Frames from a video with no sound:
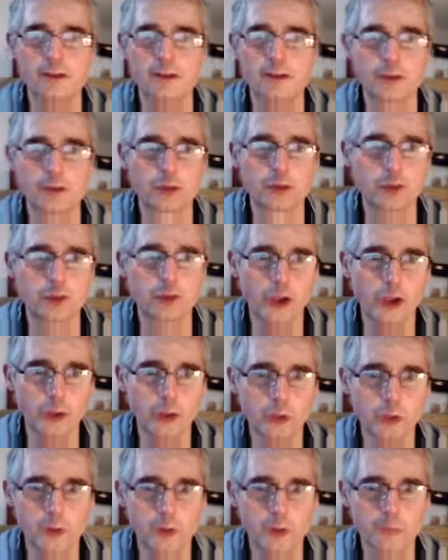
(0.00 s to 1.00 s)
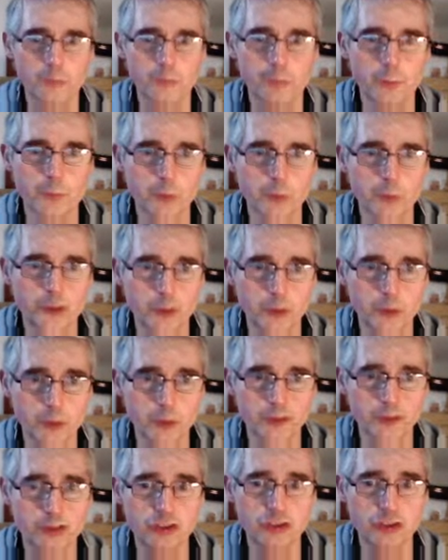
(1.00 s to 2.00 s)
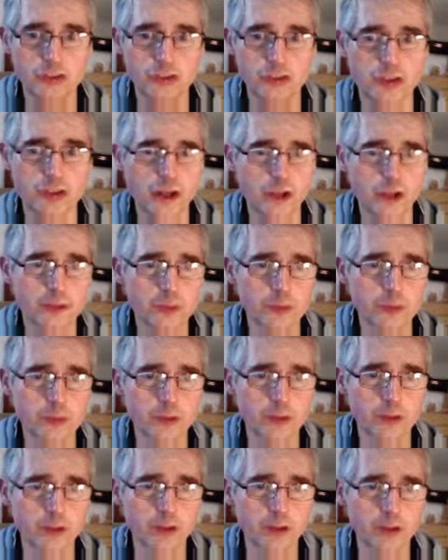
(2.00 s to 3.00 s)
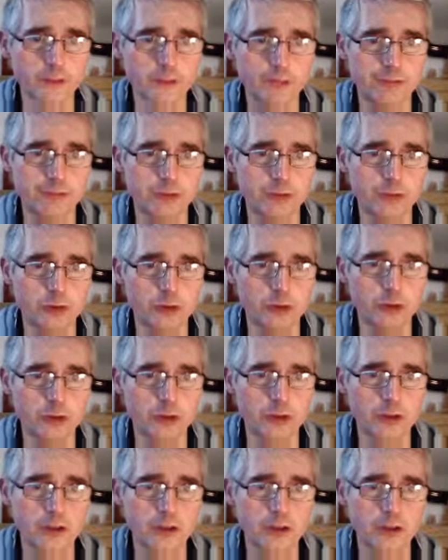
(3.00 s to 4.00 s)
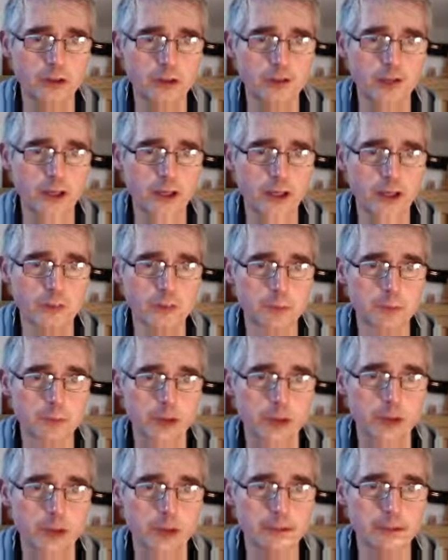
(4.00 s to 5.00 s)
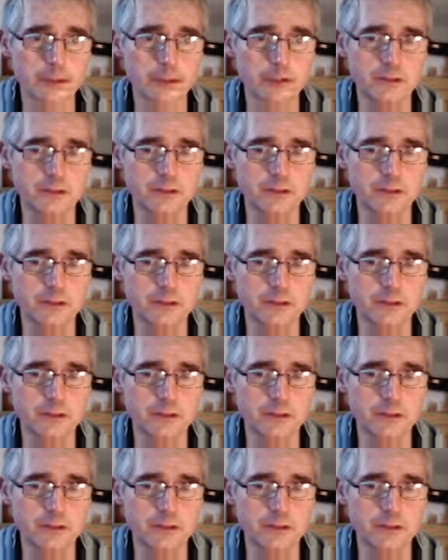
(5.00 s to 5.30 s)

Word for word: So we can say, well, G is 9, so we can say that 4 times 9